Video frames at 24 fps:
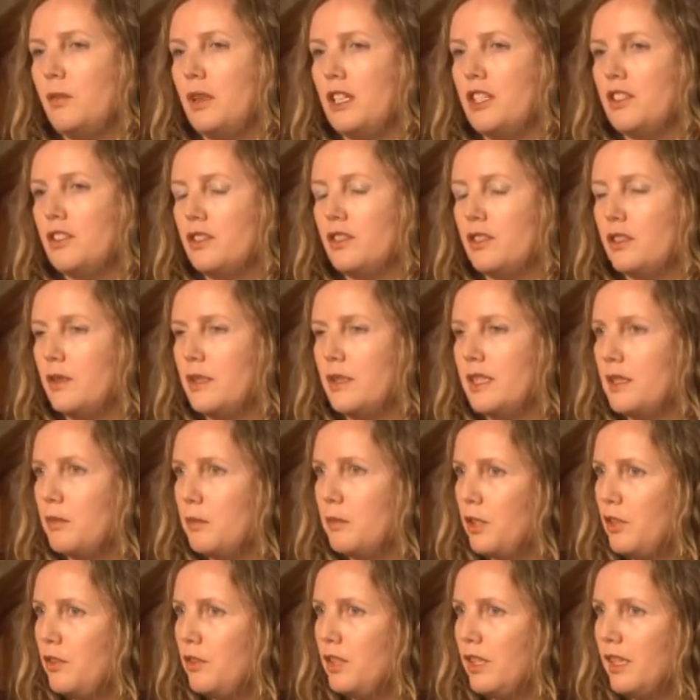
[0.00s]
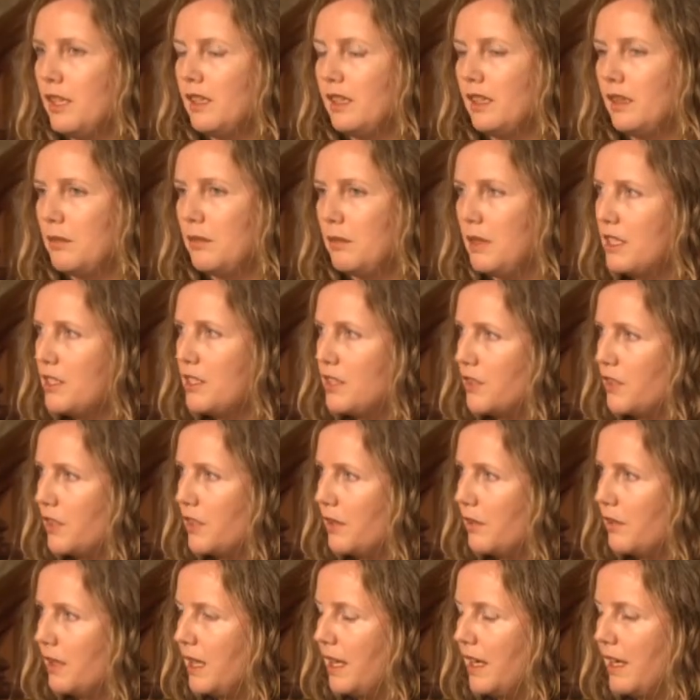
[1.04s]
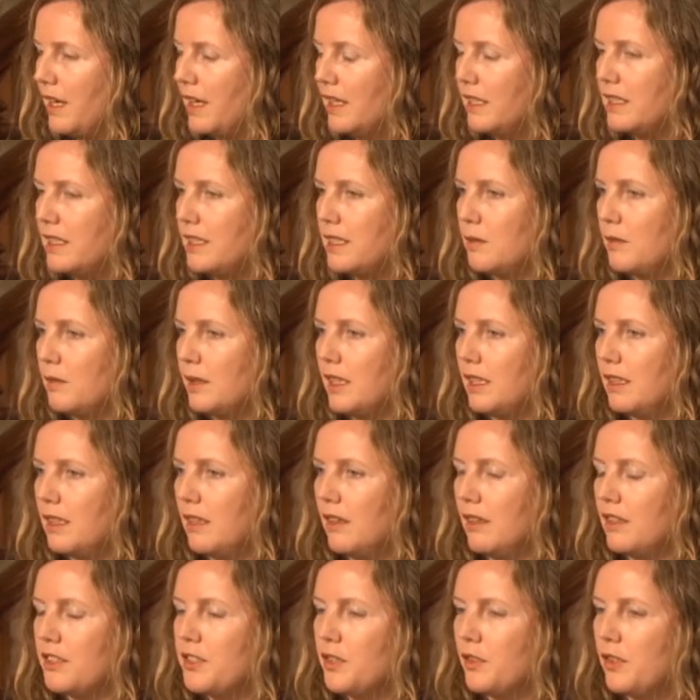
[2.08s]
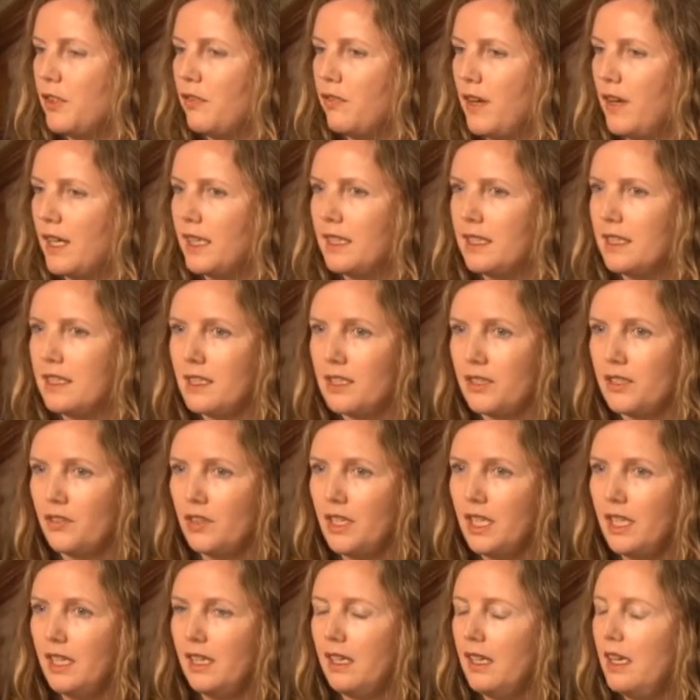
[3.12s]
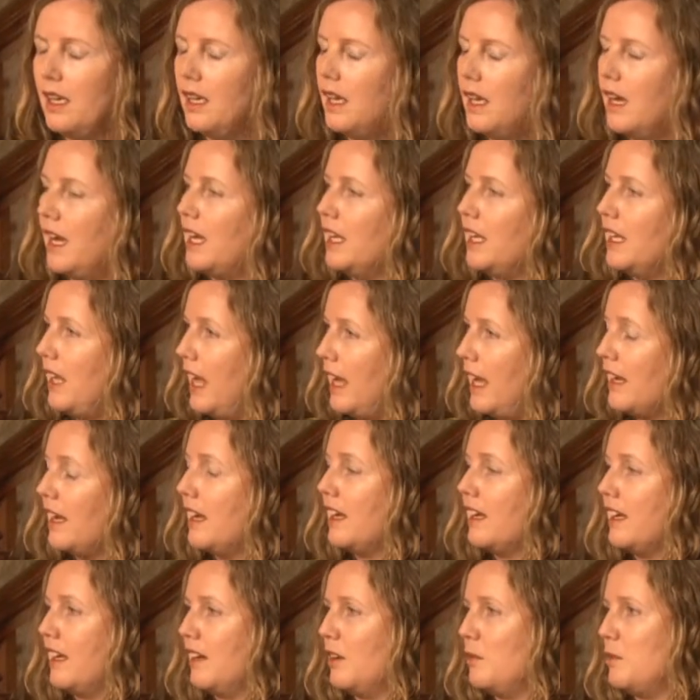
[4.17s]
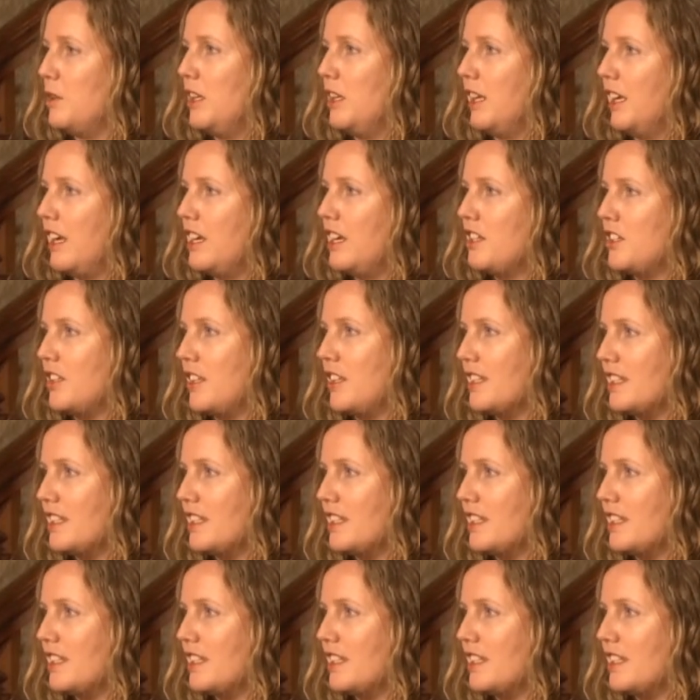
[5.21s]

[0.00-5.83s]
mentioned. So it's the beauty and the mystery behind it, but it also the fact that it's really, I like communication.